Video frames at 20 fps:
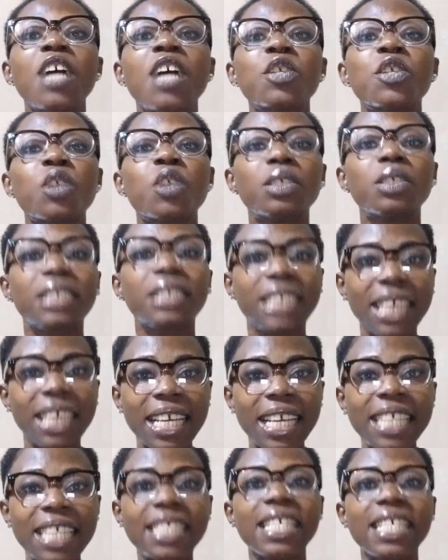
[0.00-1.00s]
So
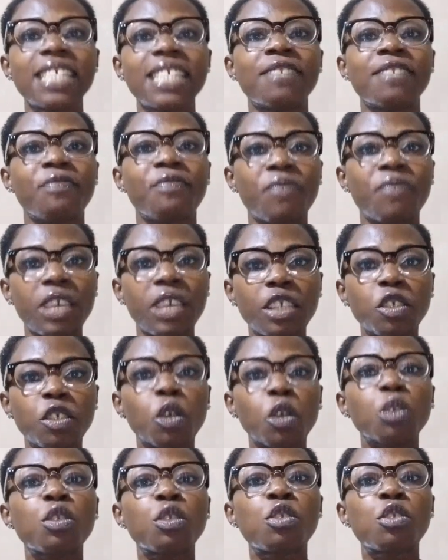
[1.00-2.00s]
this is
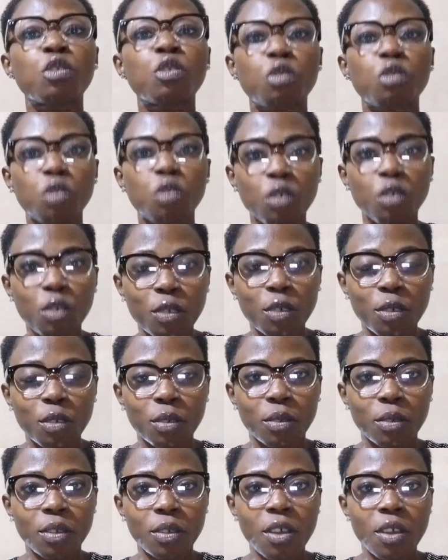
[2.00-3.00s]
video
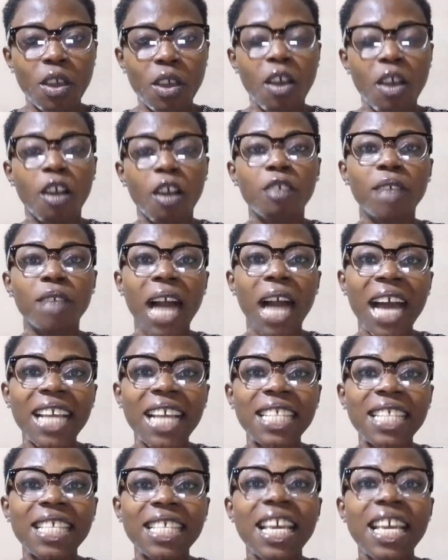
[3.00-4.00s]
2.
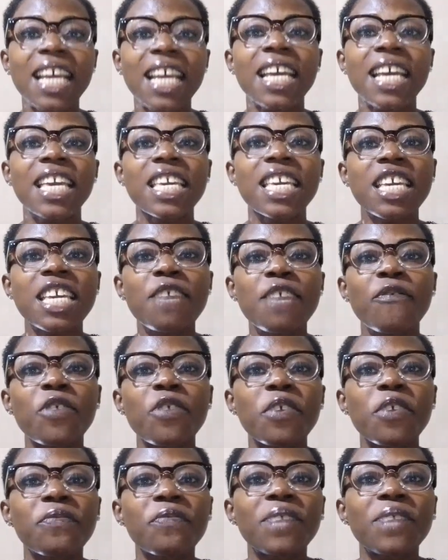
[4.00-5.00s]
Alright, if
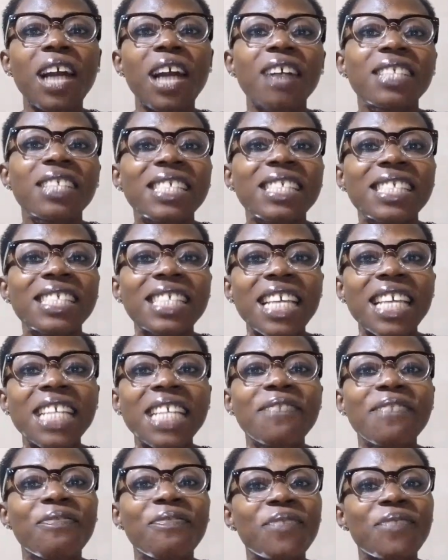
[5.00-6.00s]
you've not
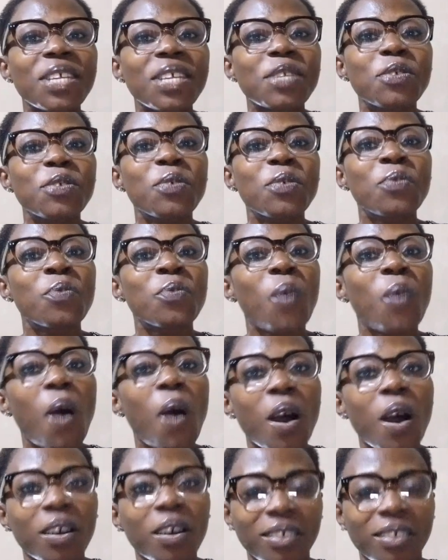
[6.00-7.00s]
seen video
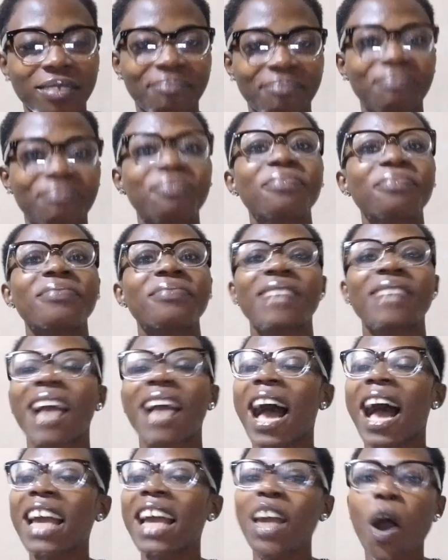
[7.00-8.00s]
1,
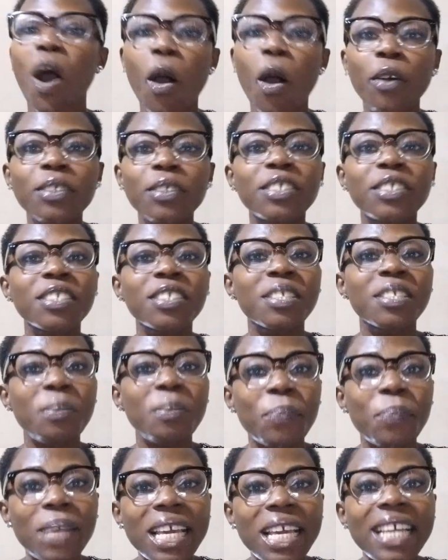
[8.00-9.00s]
I urge you to
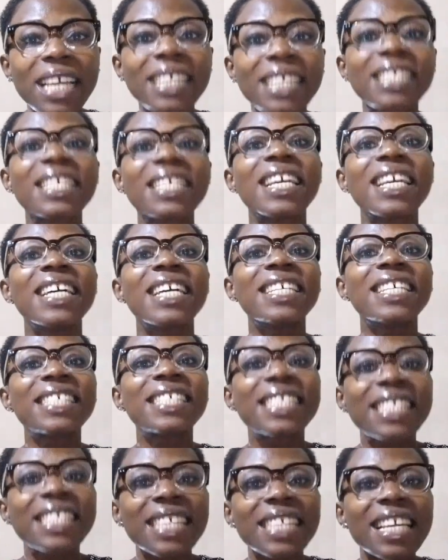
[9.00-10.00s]
please
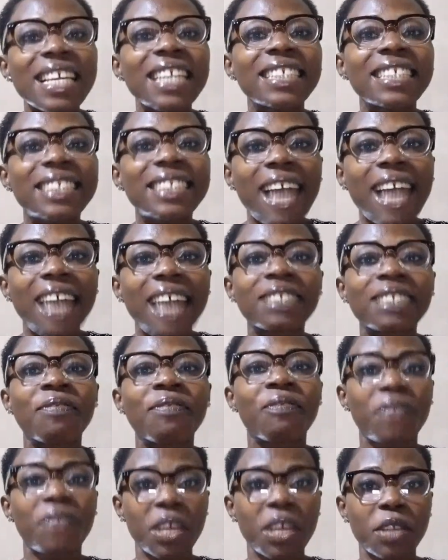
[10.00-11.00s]
see that
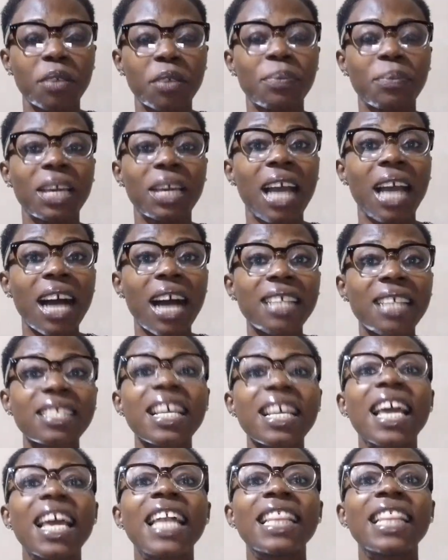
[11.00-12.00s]
video
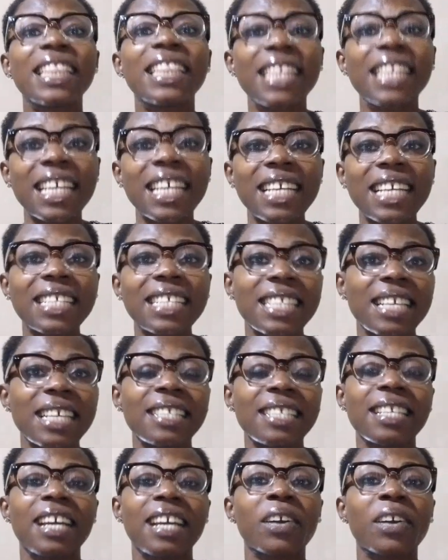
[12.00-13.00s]
because this
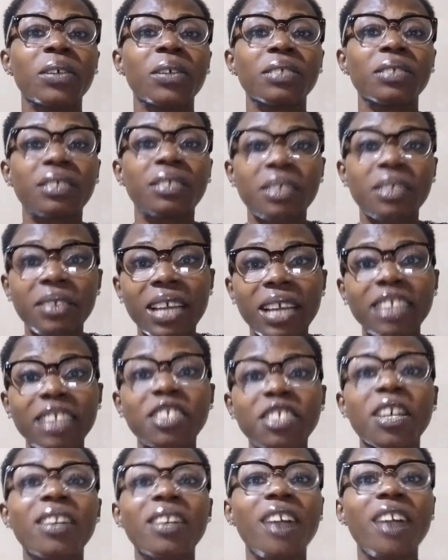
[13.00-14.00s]
is a
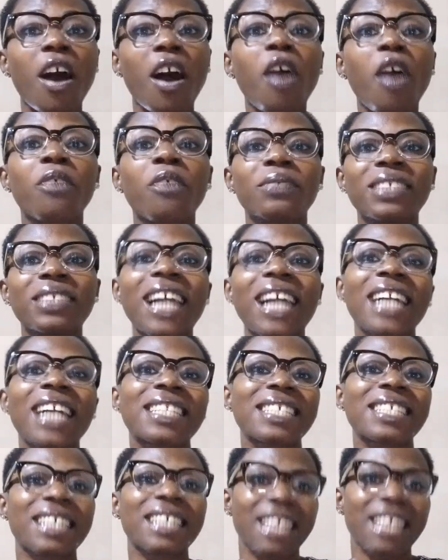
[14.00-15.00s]
continuation of
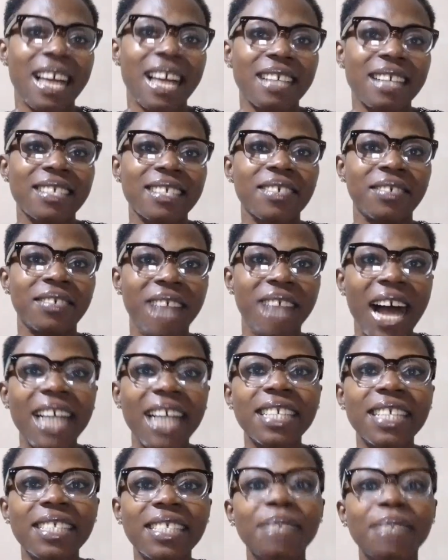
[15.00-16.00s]
that class.
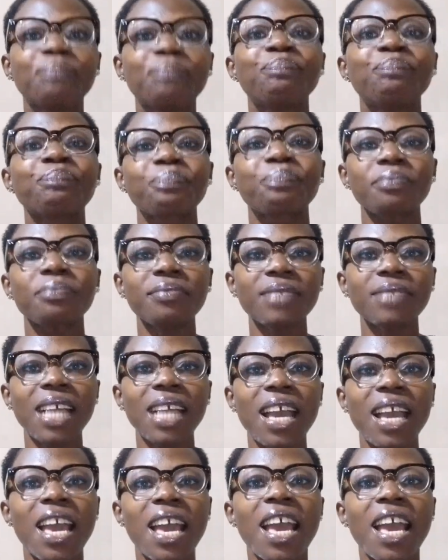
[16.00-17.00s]
Alright,
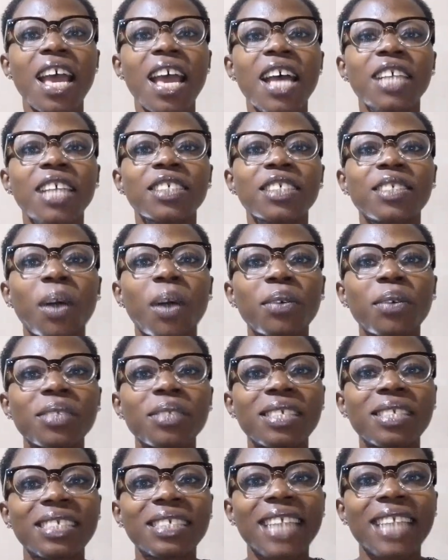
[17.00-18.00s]

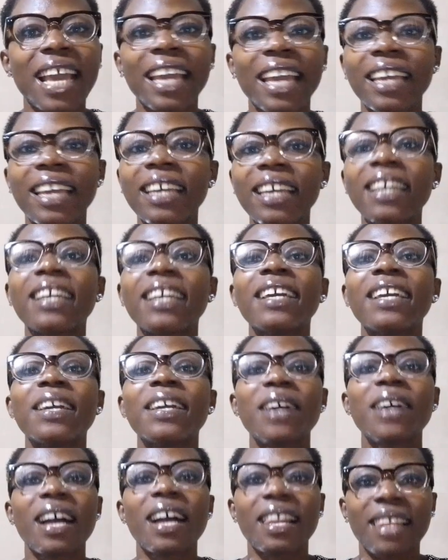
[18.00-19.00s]
so today,
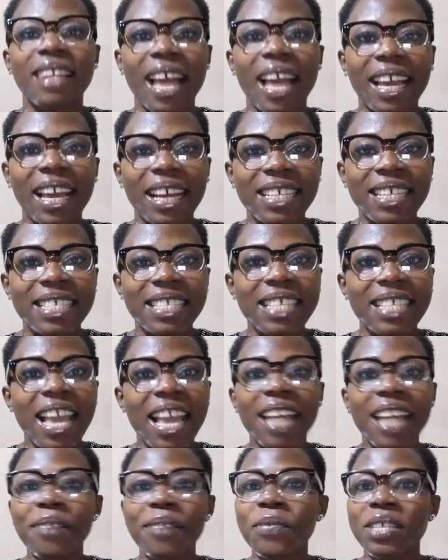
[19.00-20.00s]
like I
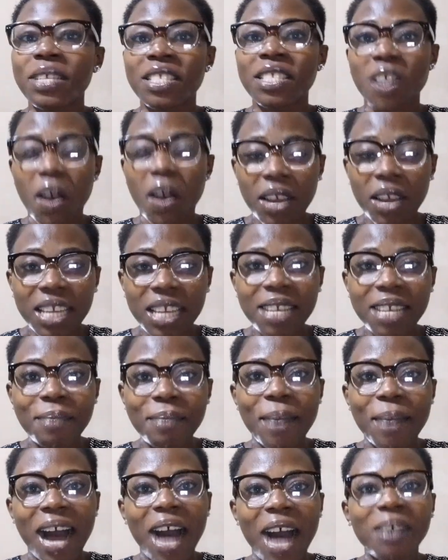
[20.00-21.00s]
said, we are talking
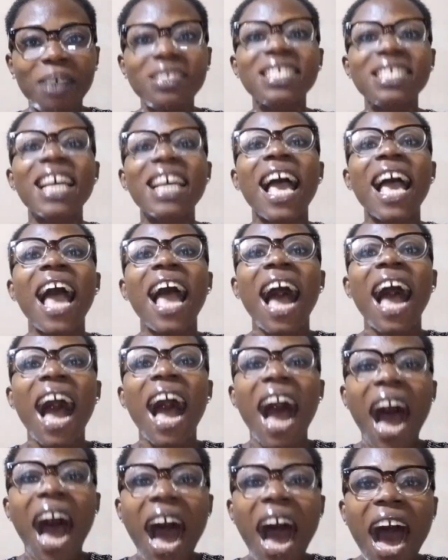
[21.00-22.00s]
about
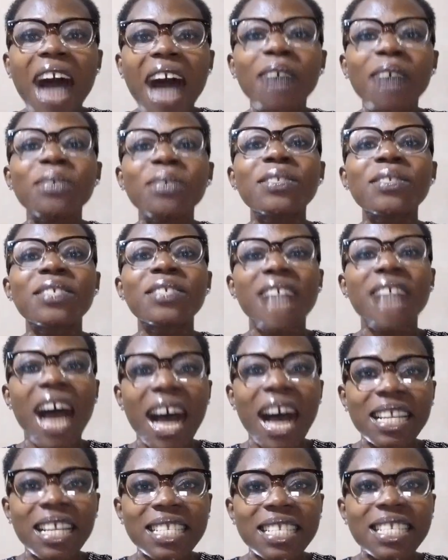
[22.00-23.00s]
how
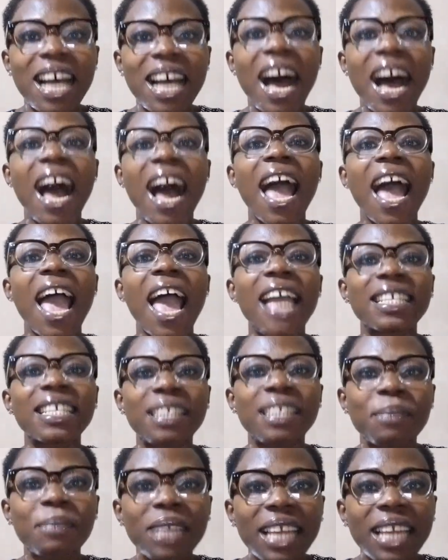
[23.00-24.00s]
to answer
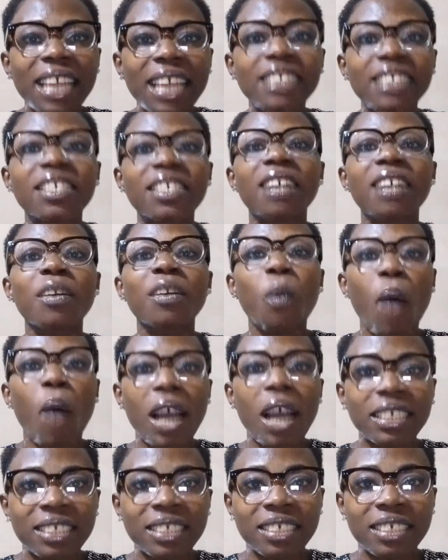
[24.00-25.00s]
examination
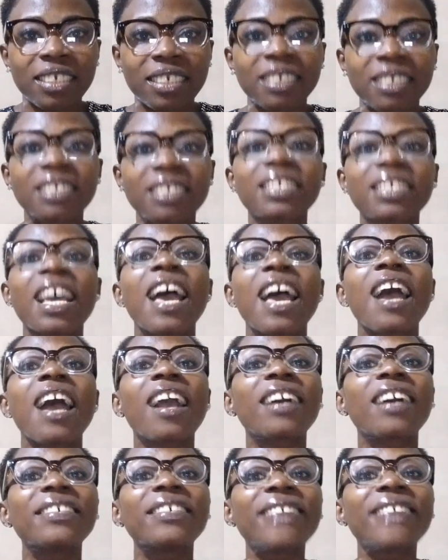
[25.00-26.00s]
questions
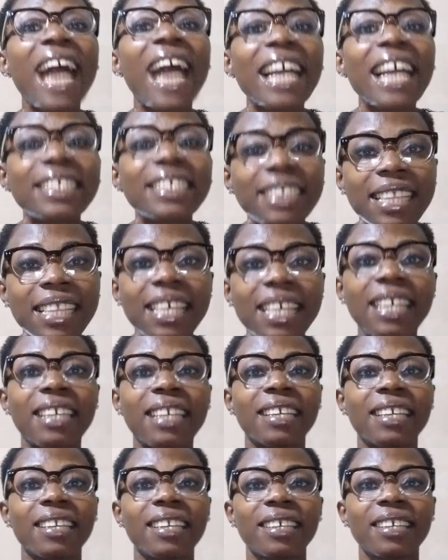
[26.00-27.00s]

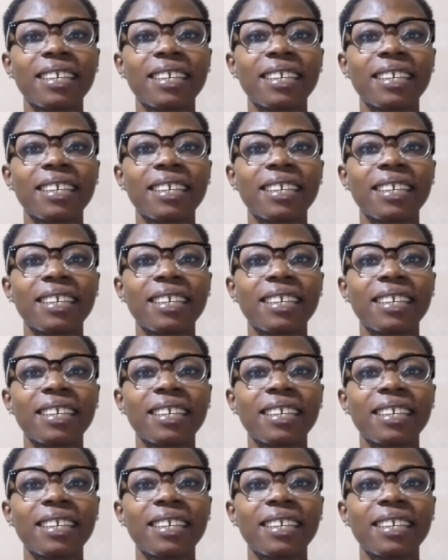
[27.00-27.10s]
correctly.